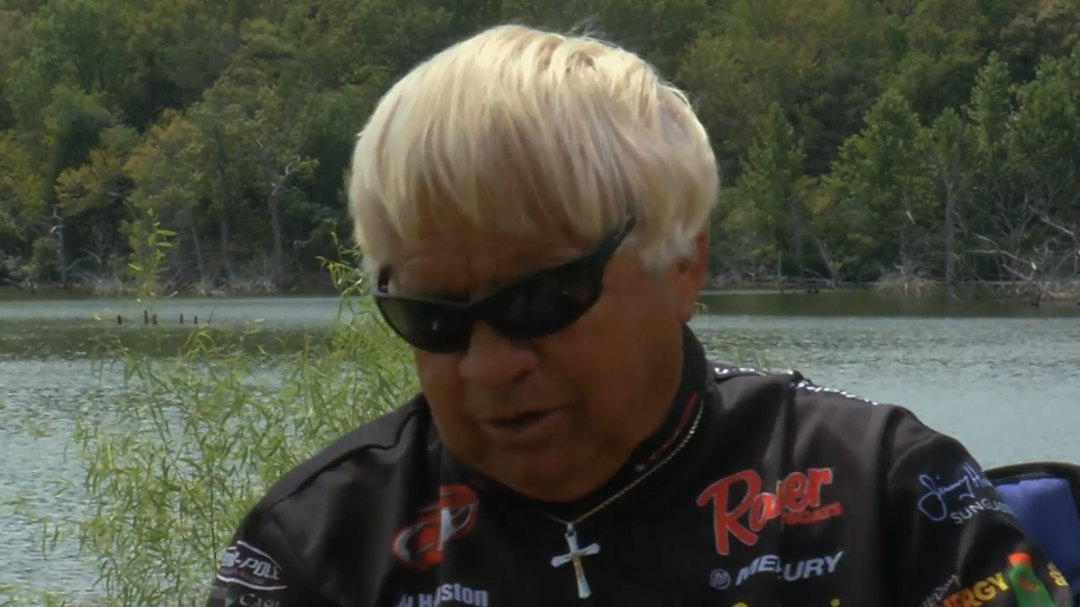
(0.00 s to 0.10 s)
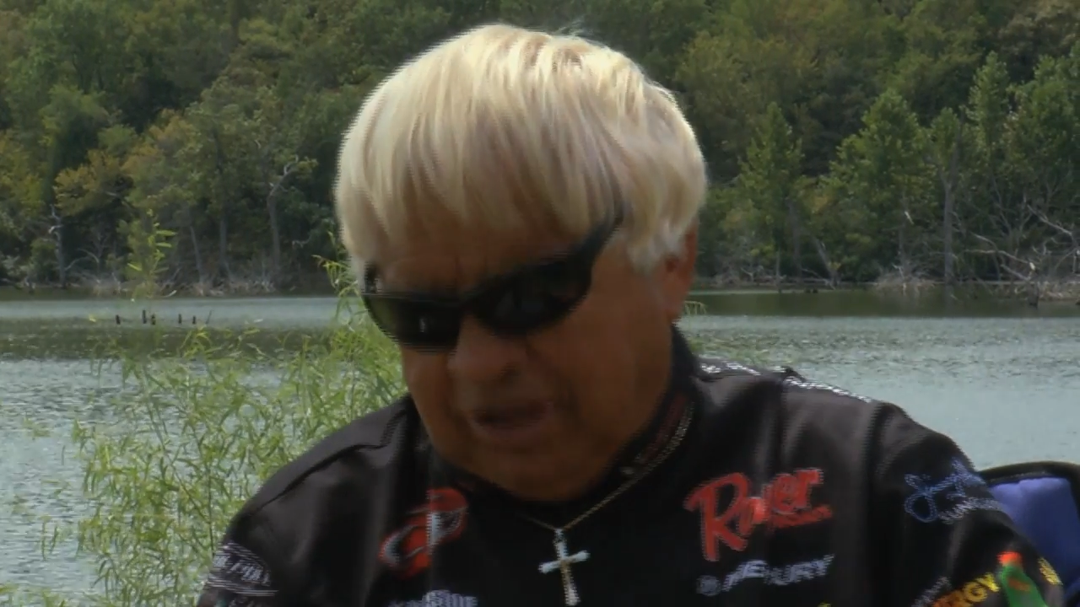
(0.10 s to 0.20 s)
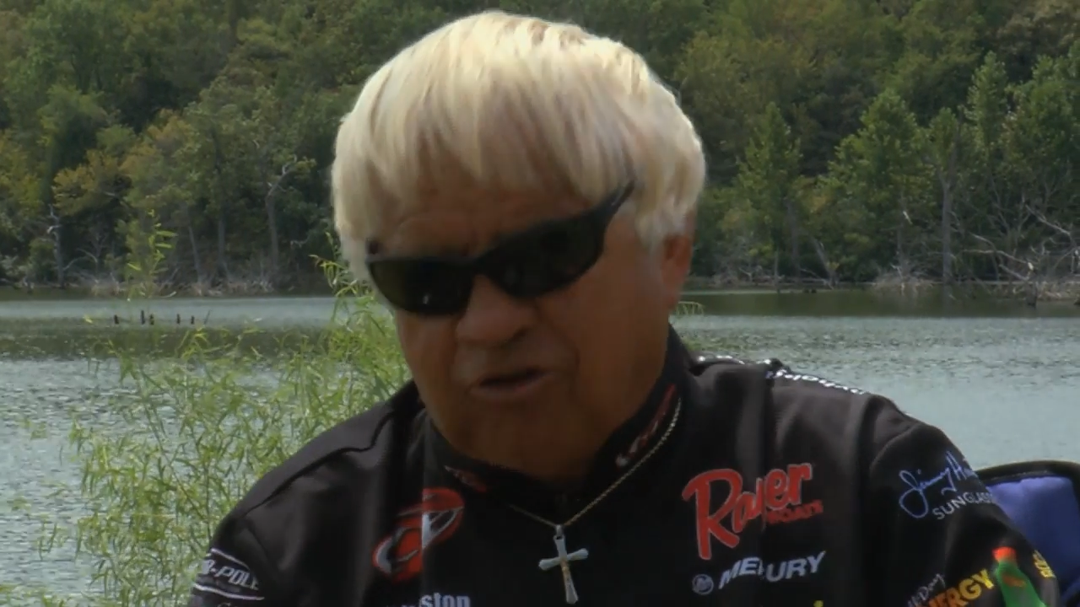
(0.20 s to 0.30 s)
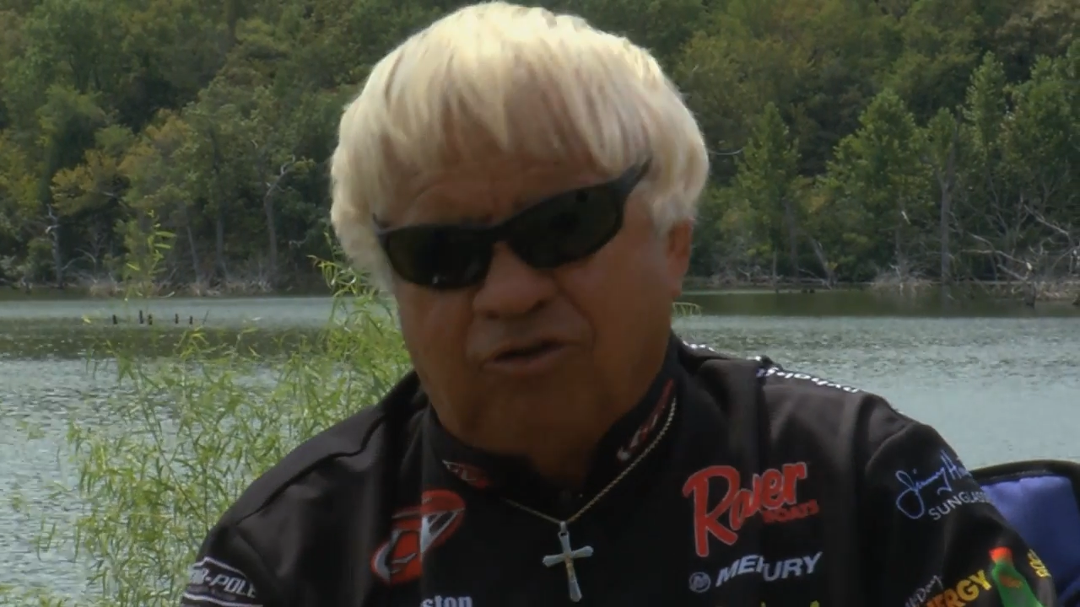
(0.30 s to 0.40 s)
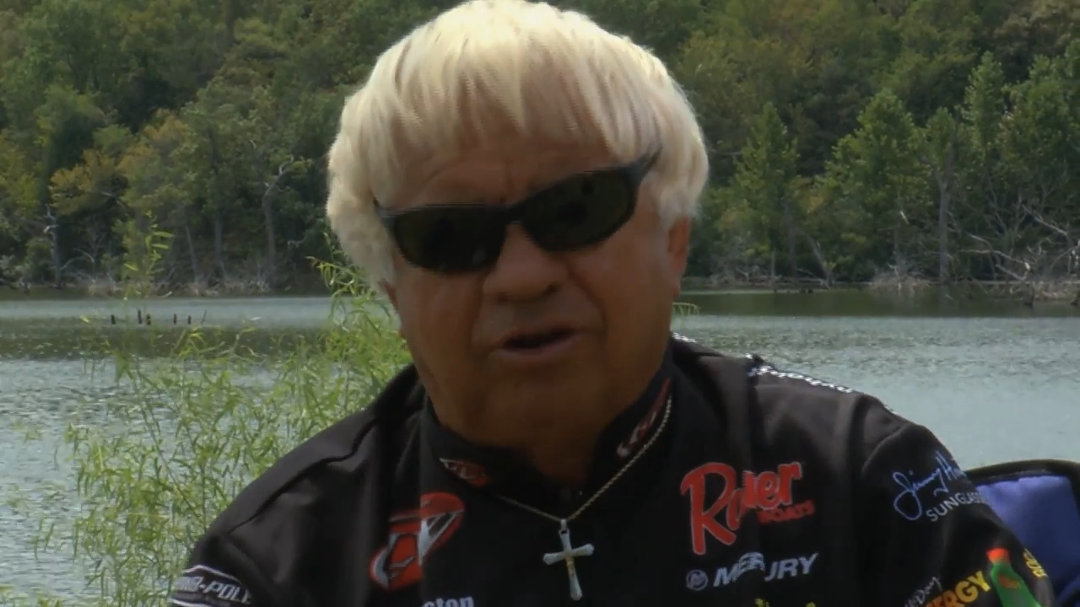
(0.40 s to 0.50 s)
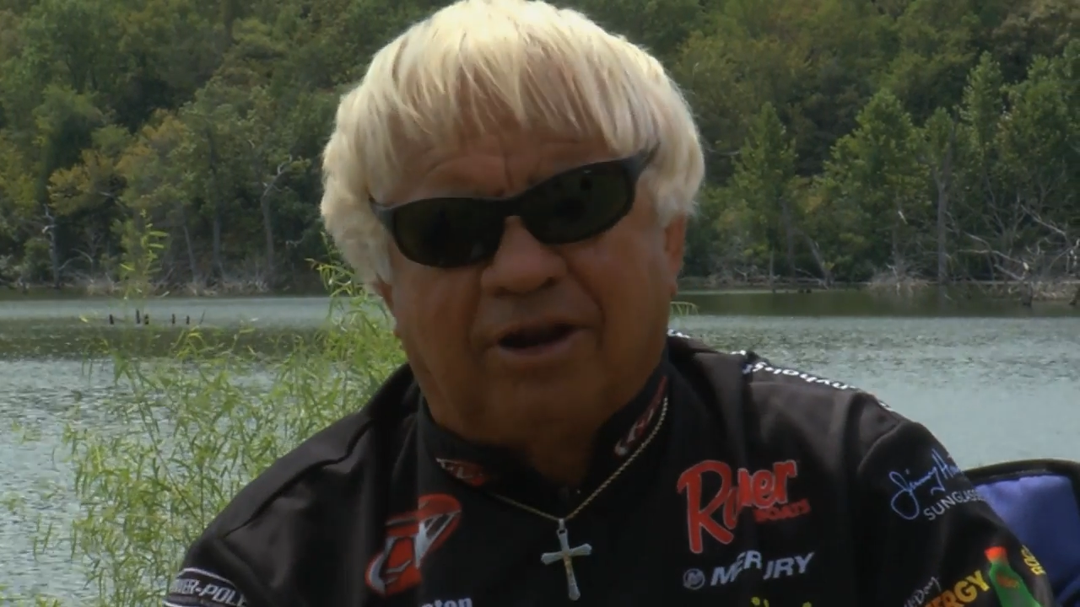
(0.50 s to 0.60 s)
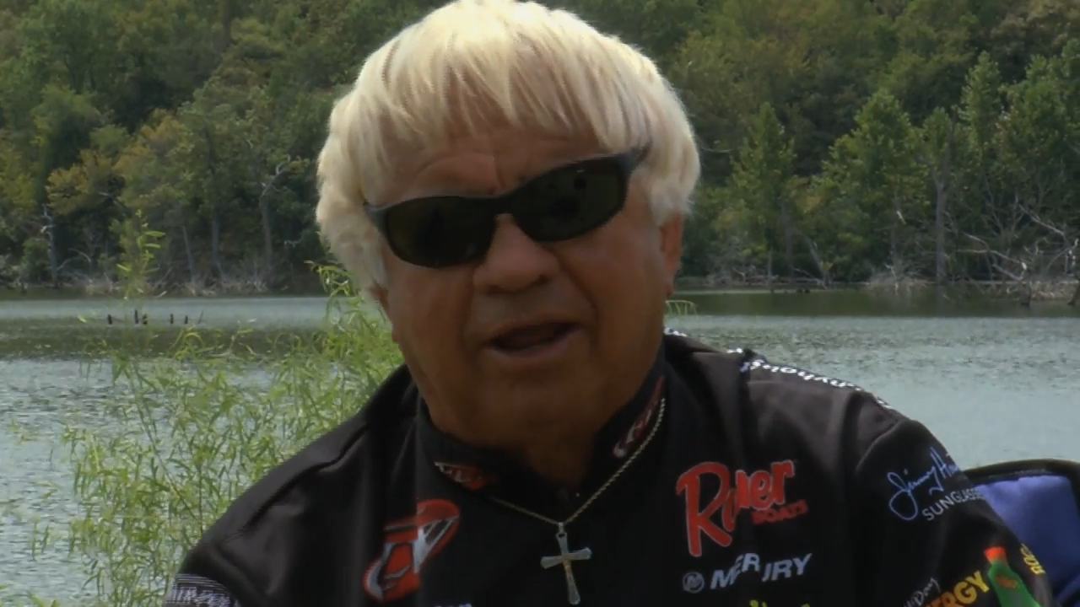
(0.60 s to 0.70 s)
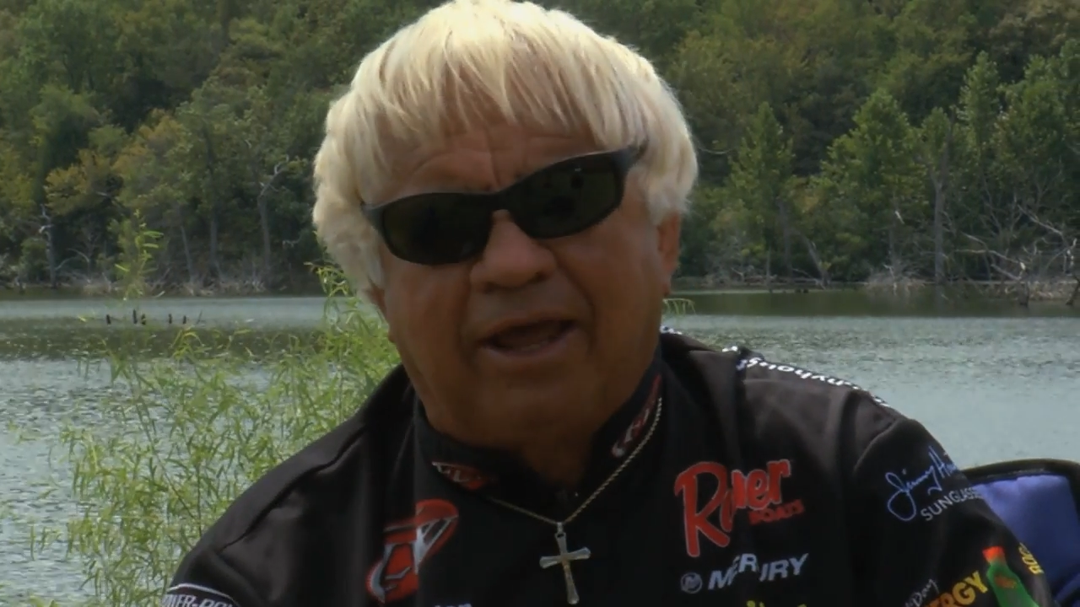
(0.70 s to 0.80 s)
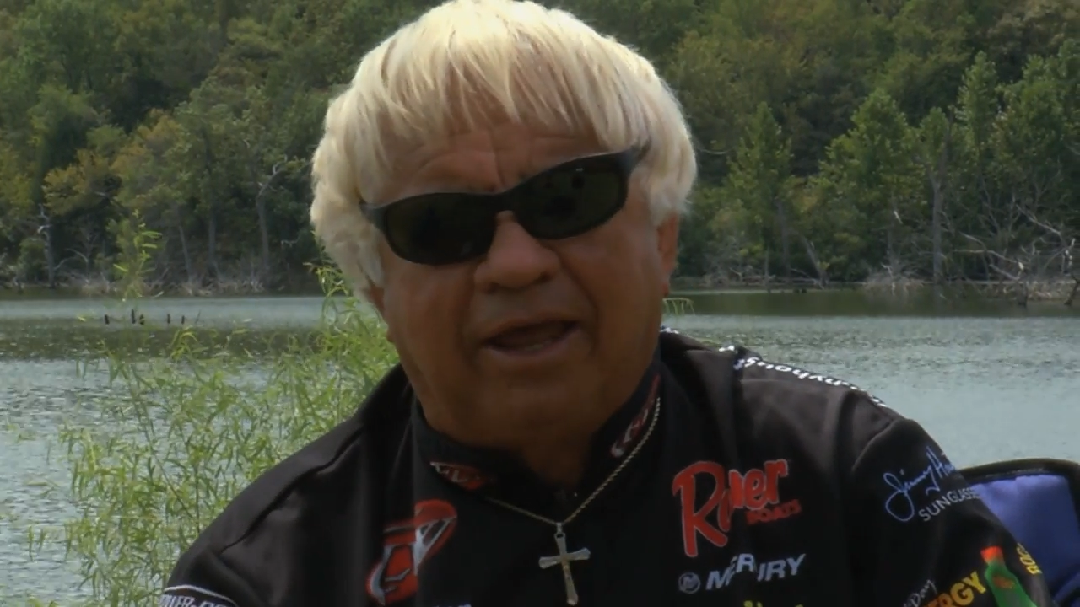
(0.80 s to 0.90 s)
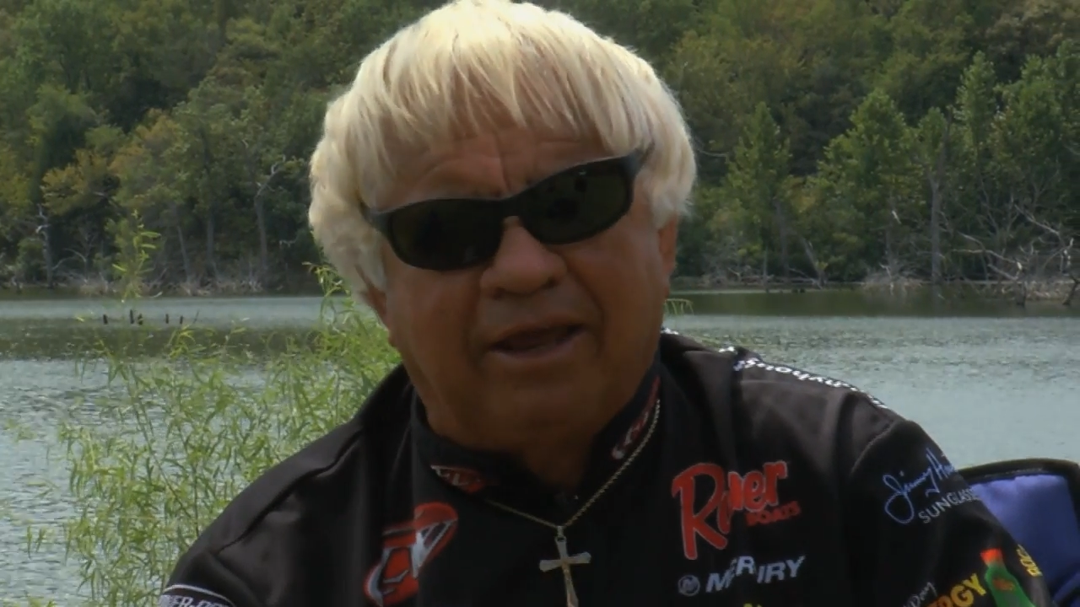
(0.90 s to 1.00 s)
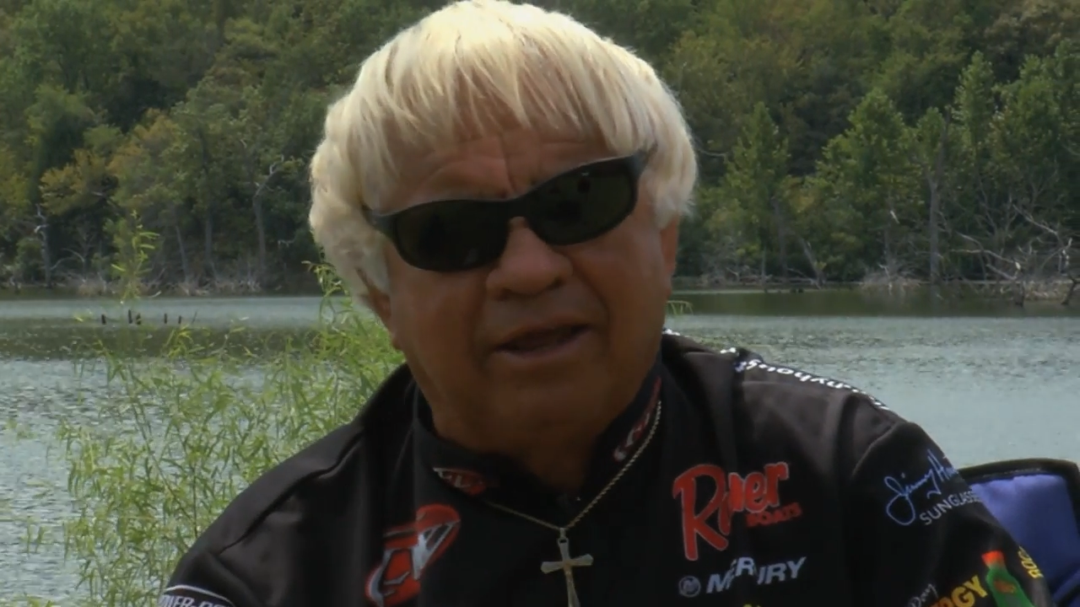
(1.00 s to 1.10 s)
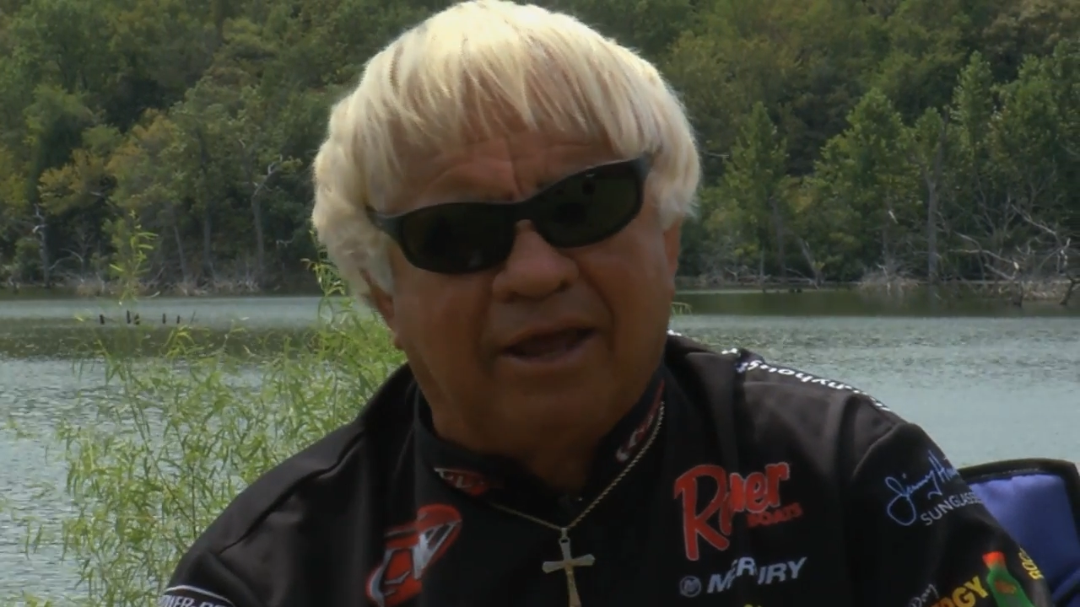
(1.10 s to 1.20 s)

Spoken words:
would hit you in the leg,